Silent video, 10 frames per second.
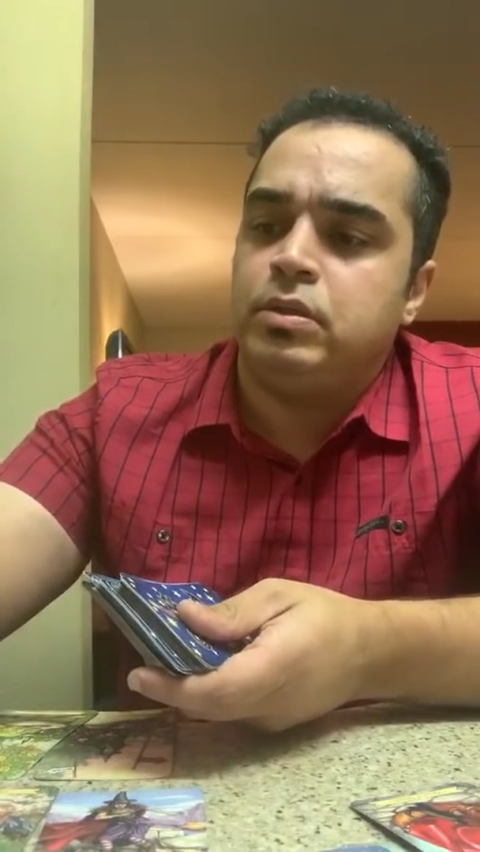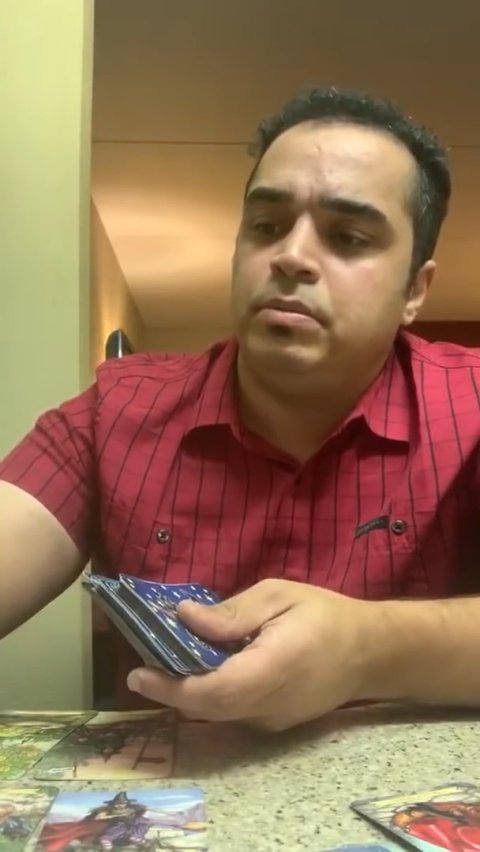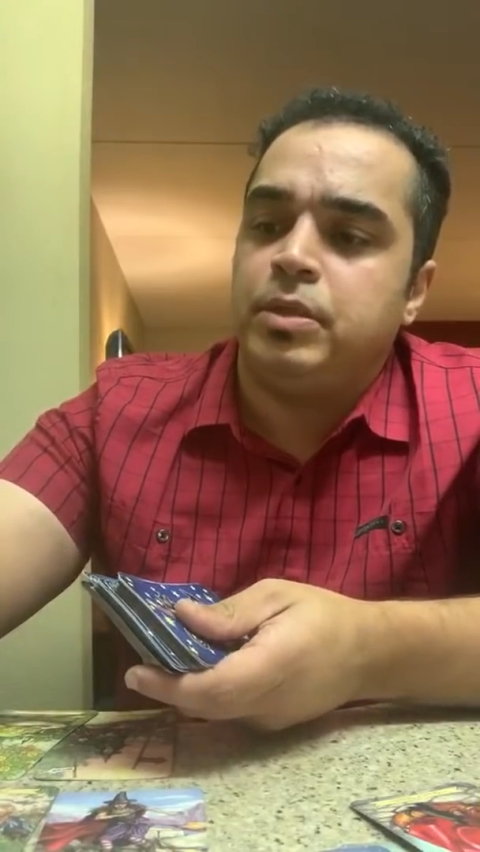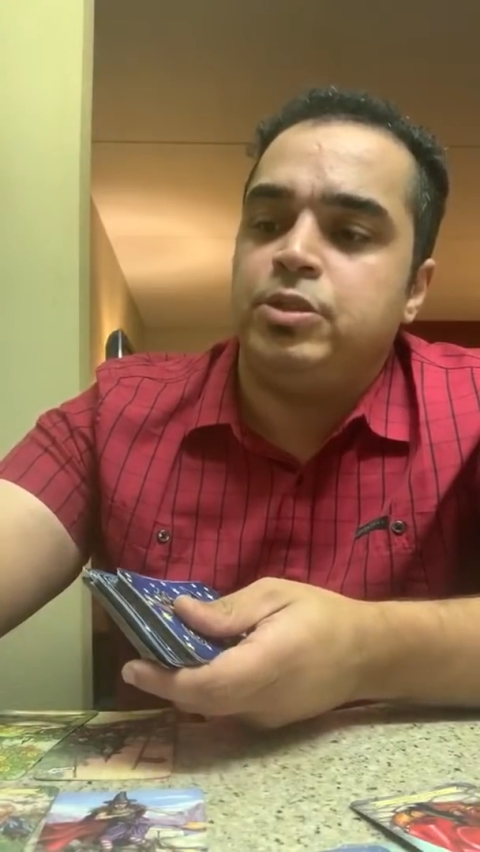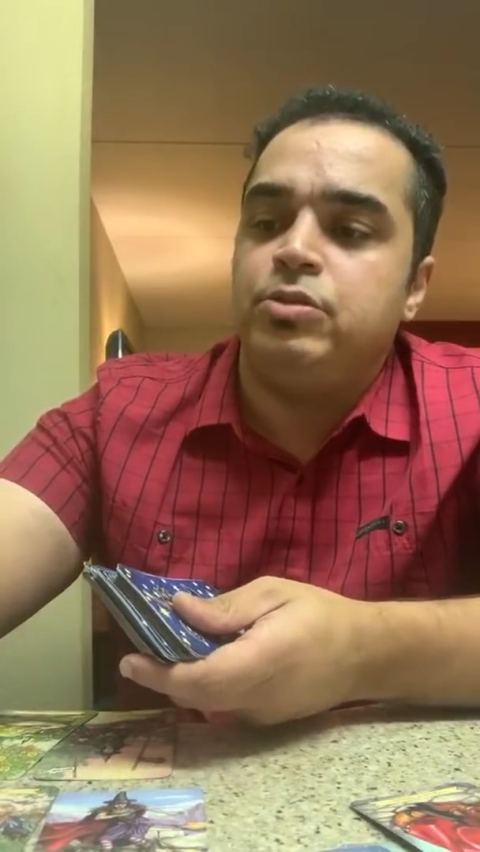
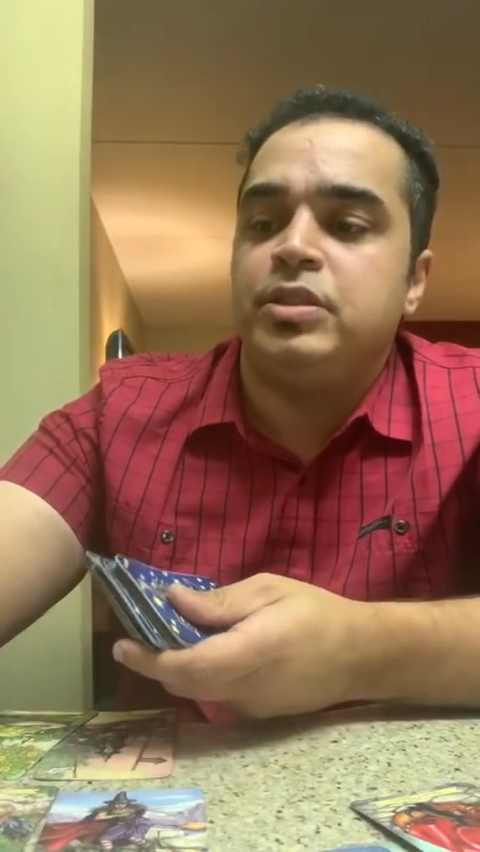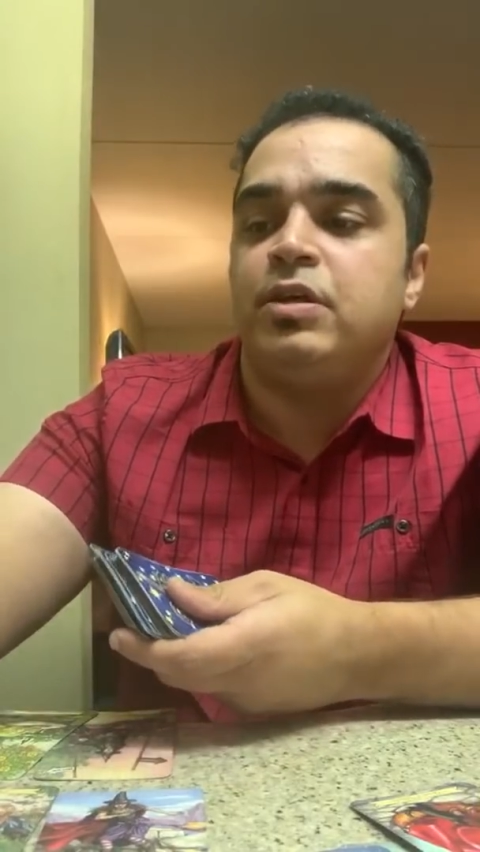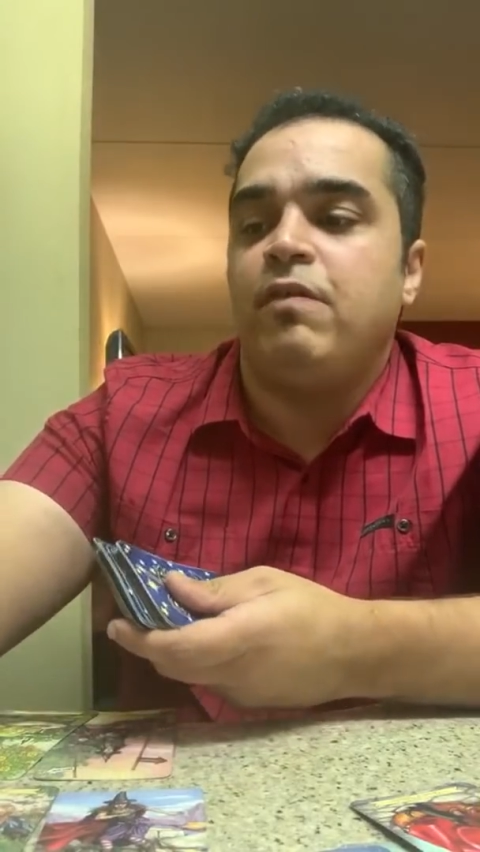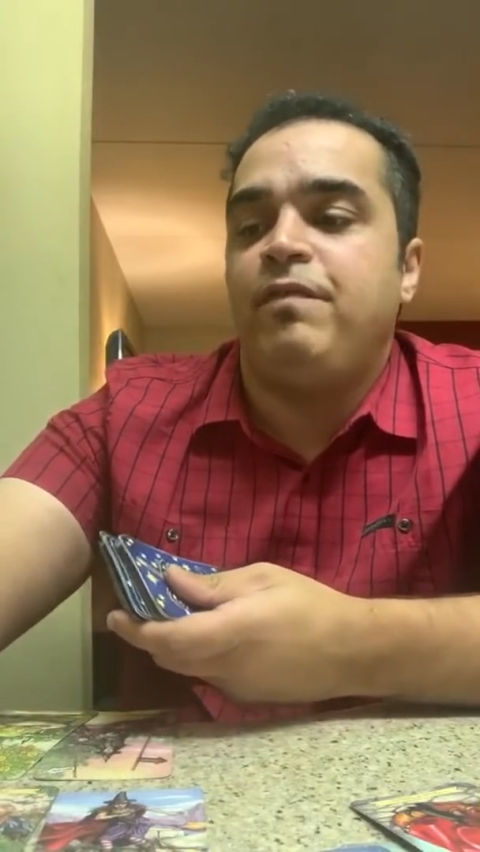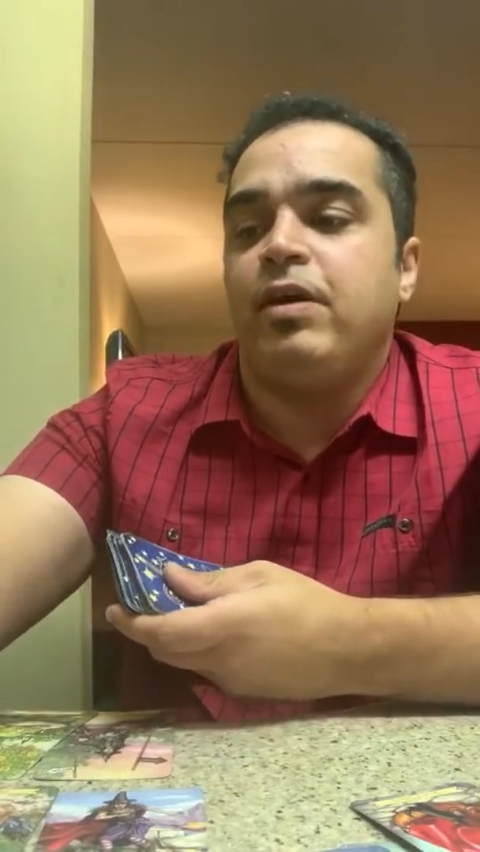But you
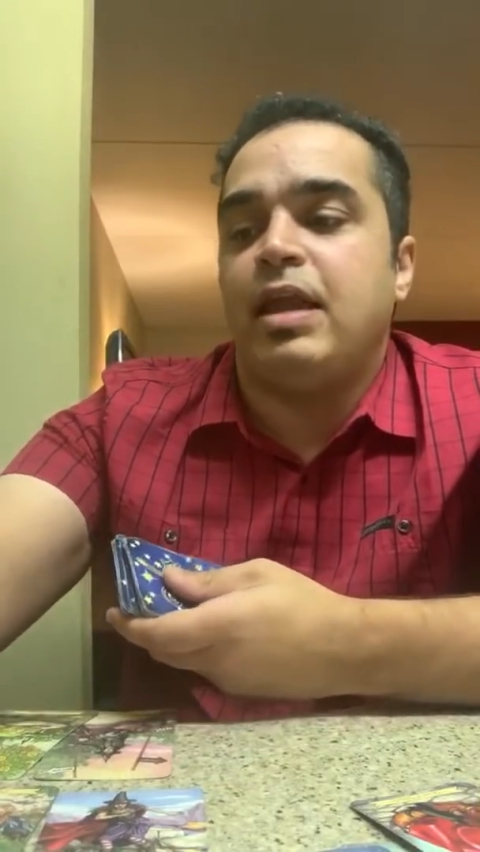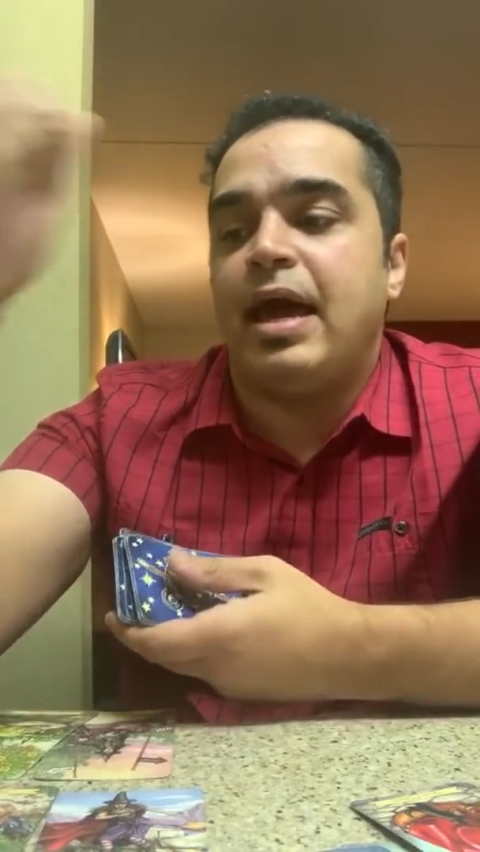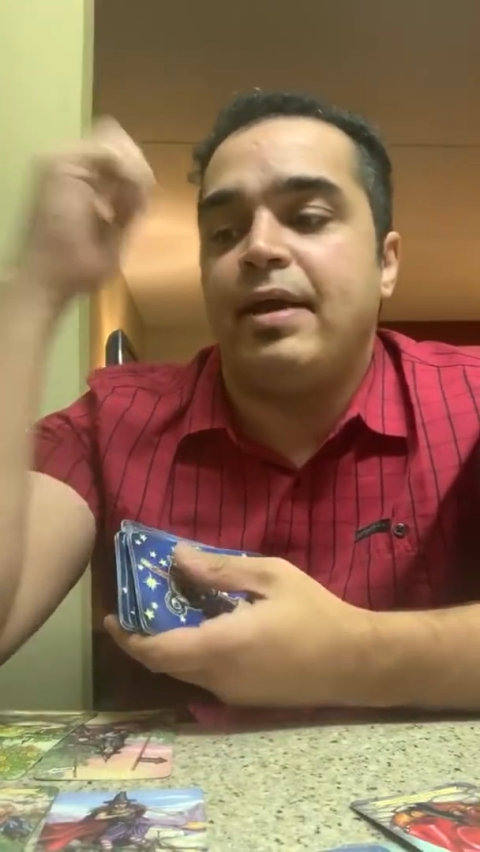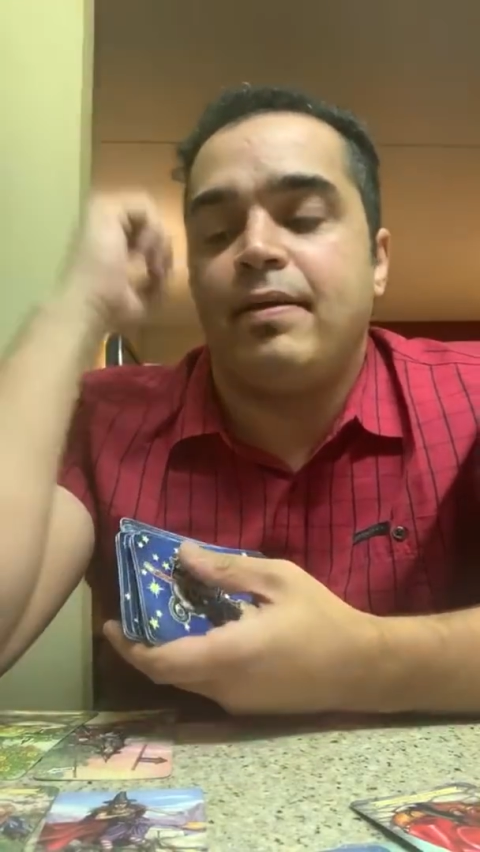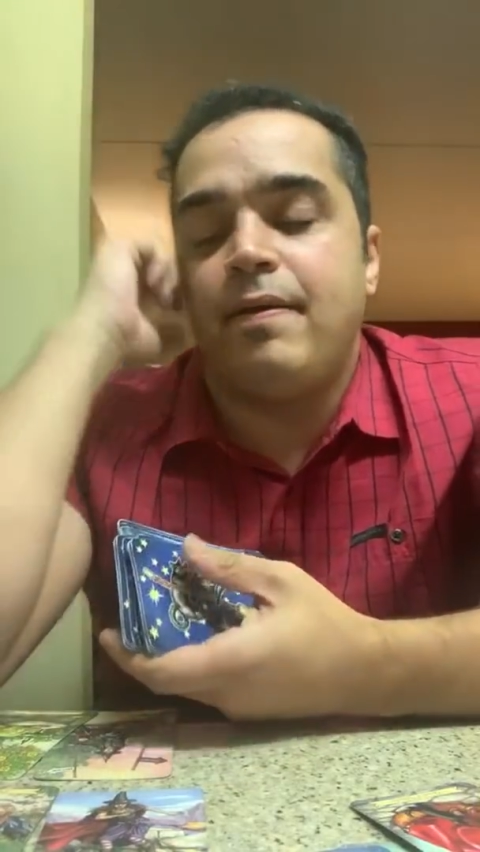still feel
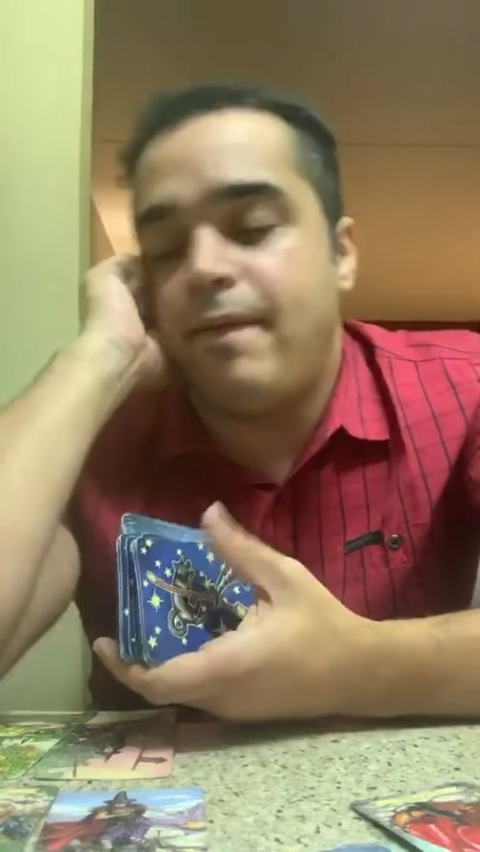like...